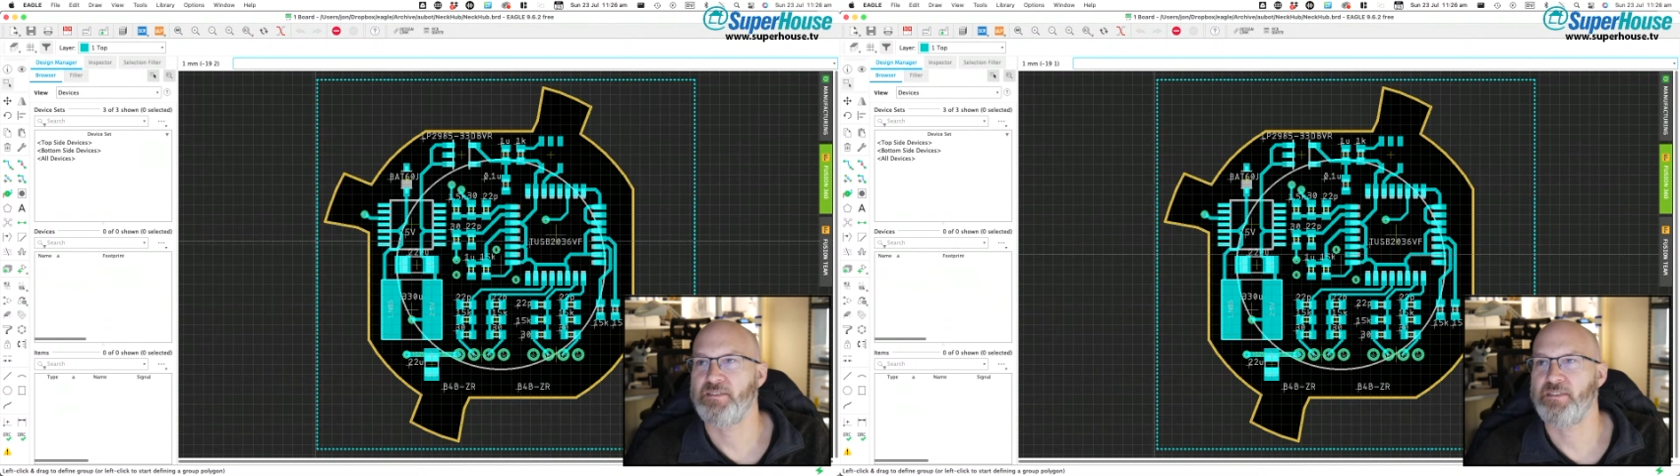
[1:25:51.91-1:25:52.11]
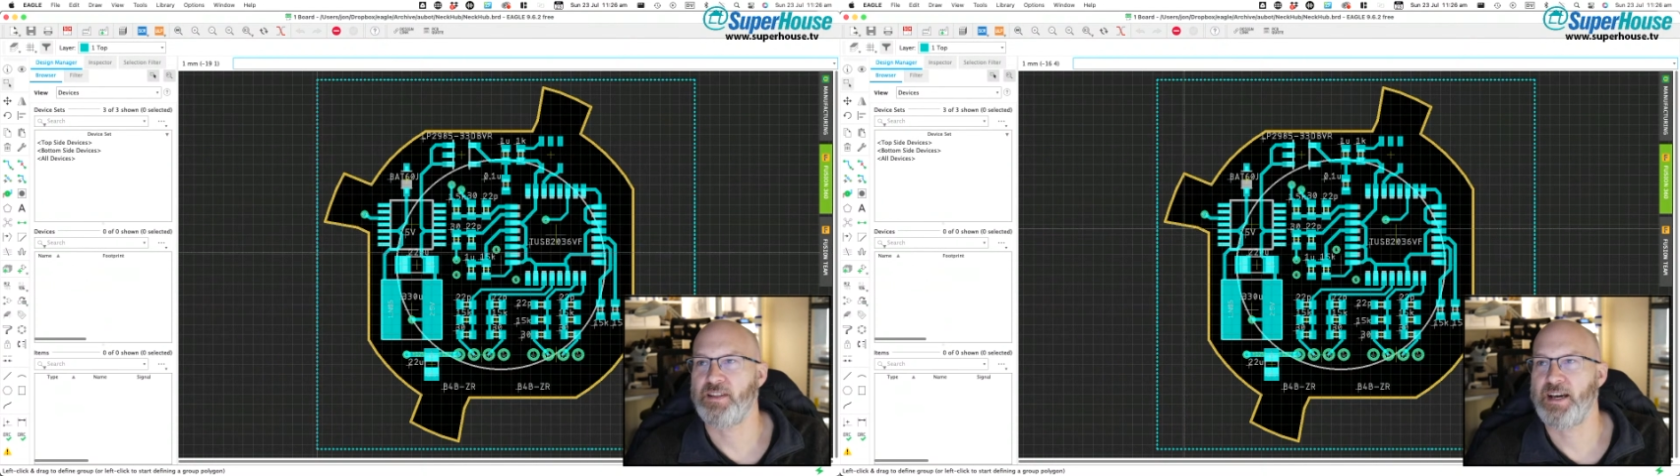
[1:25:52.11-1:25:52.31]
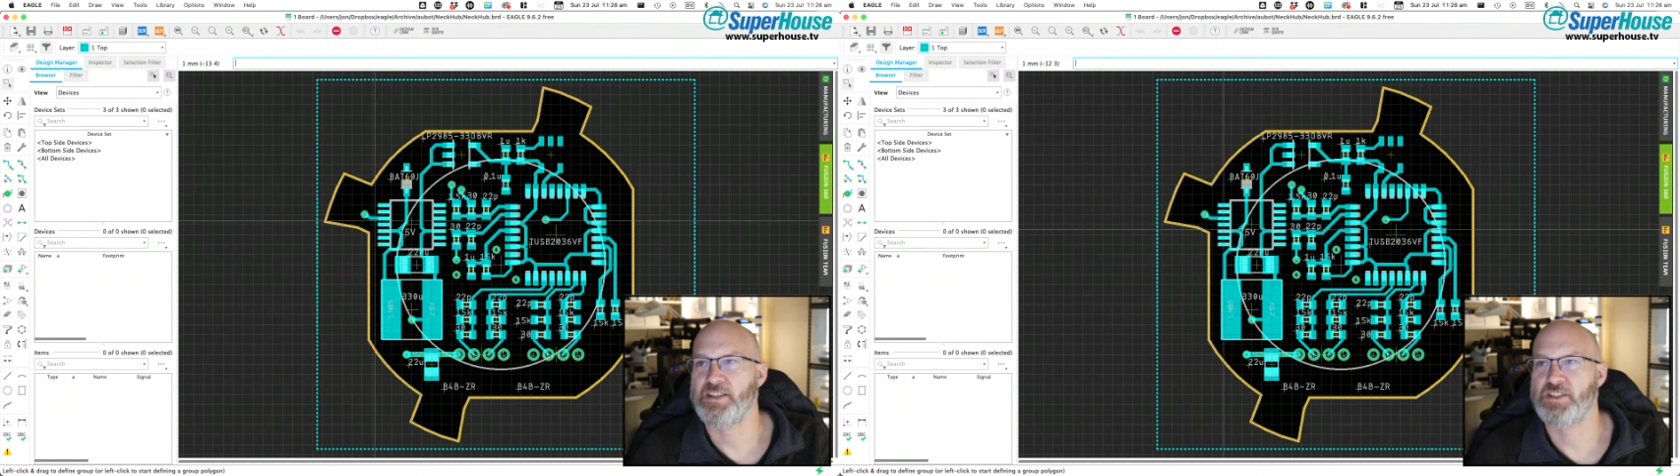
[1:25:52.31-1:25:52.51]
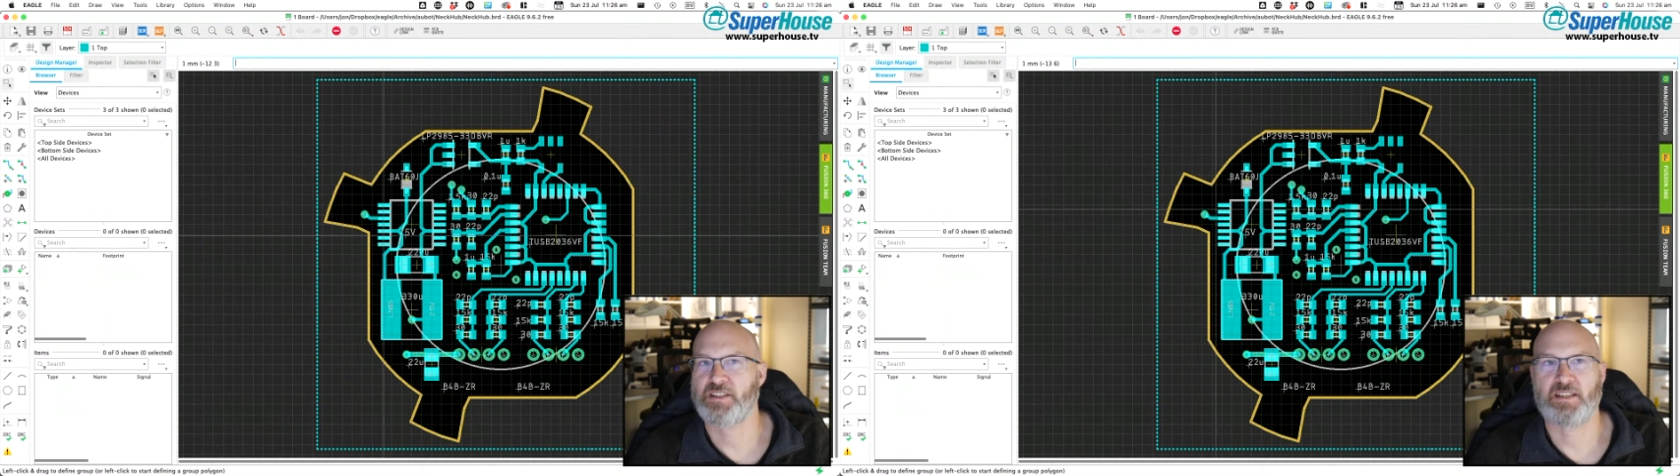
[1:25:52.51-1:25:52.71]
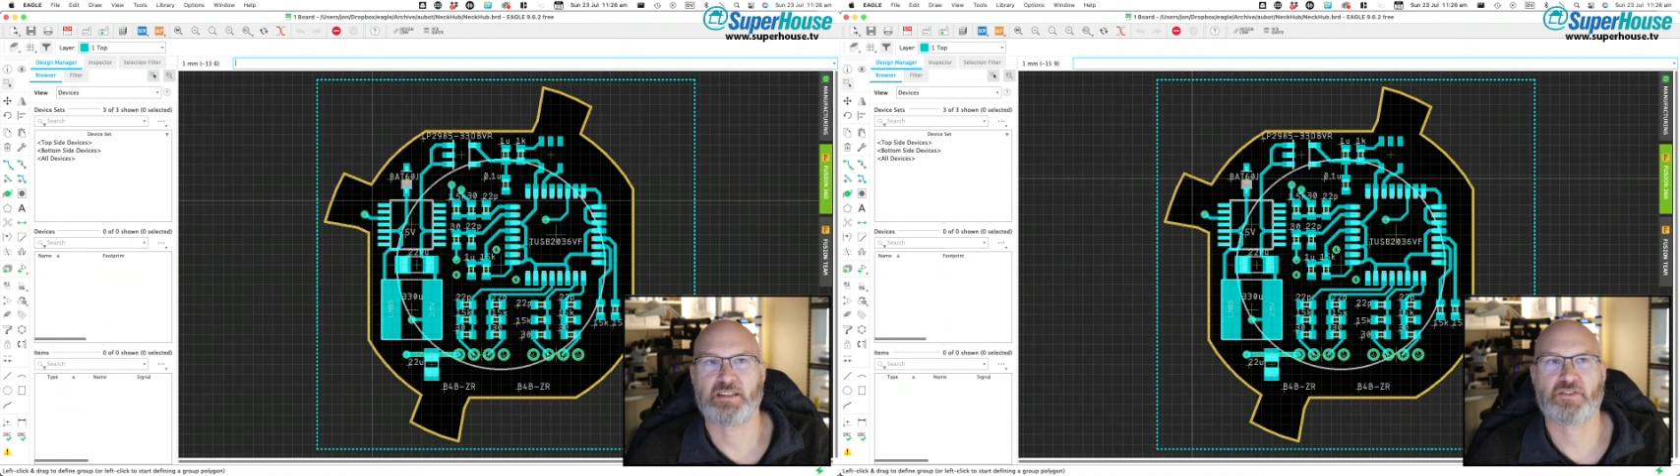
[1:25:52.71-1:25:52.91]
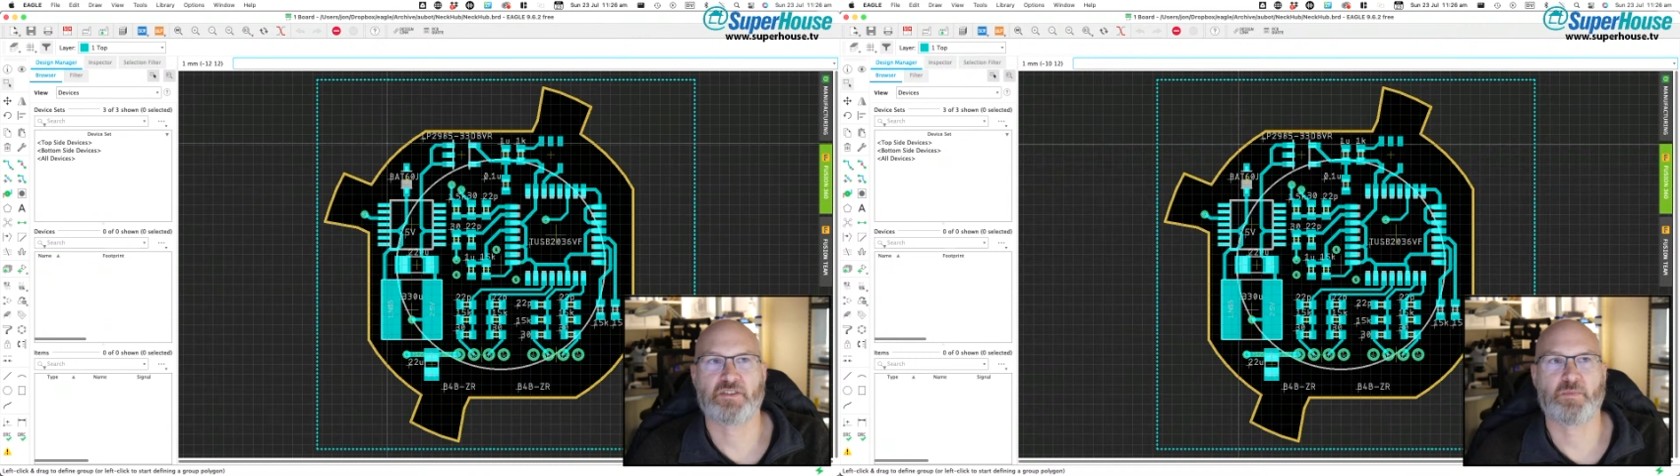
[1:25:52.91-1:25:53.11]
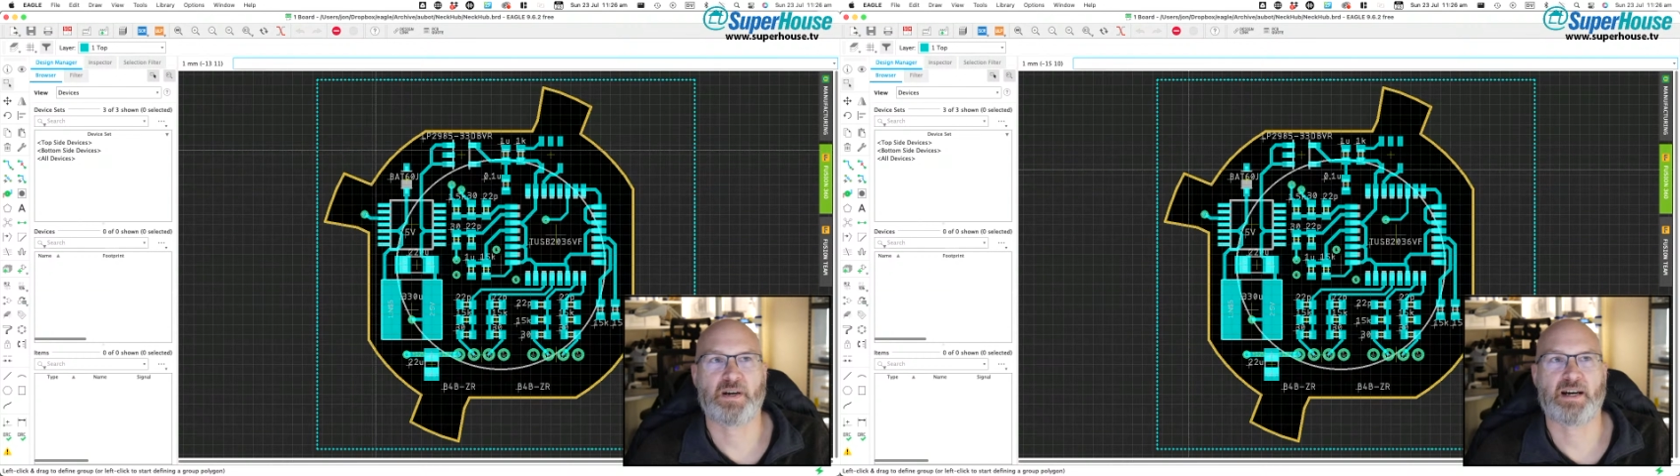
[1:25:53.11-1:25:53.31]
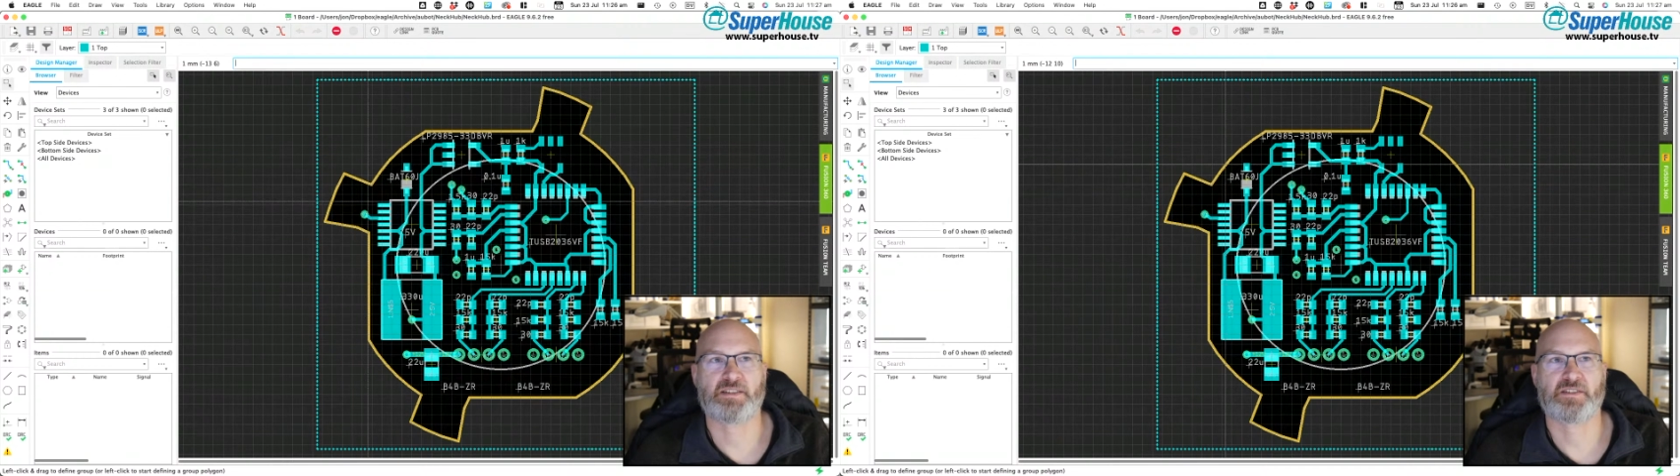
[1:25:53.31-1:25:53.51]
latched into
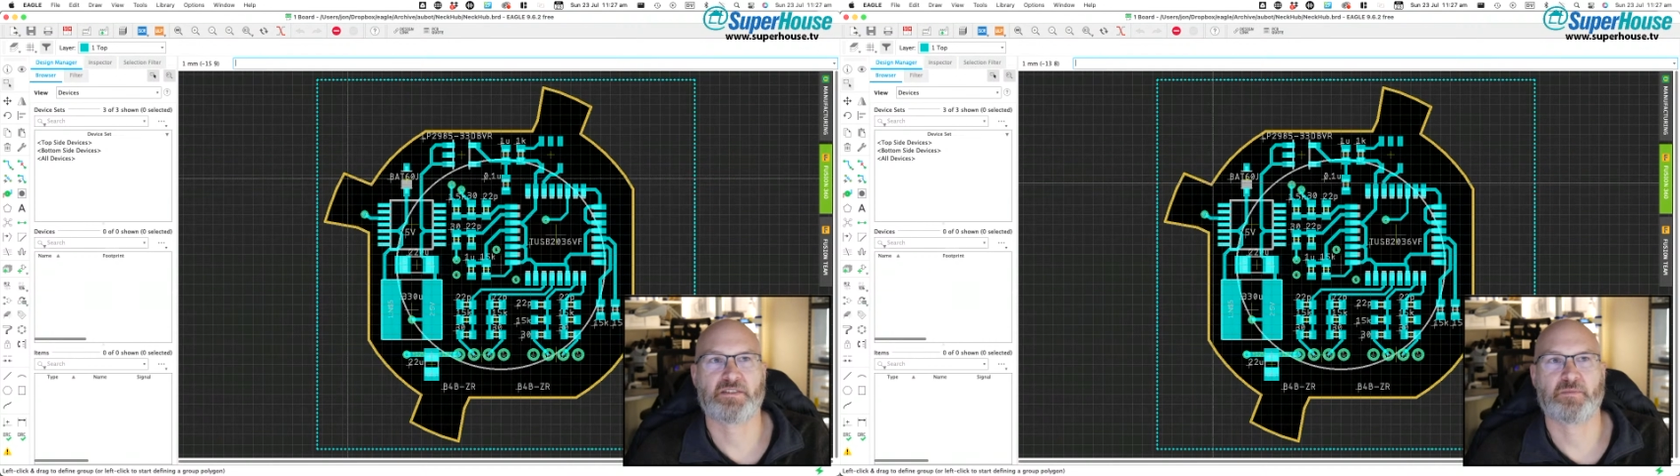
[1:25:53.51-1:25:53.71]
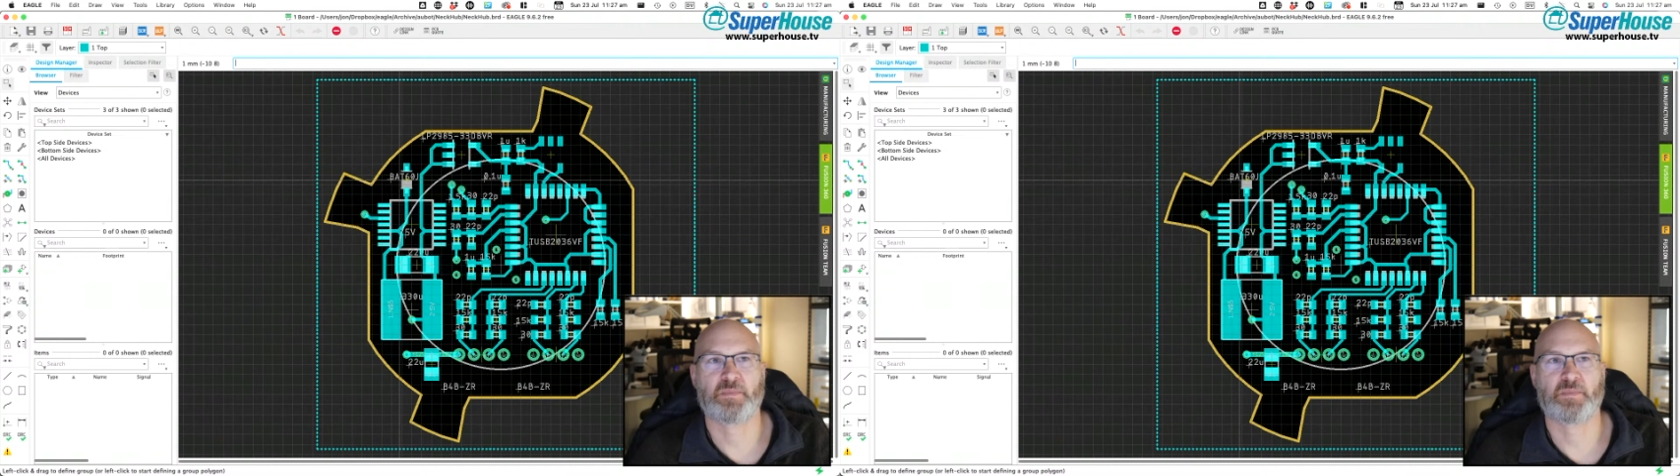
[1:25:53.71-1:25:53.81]
parts of the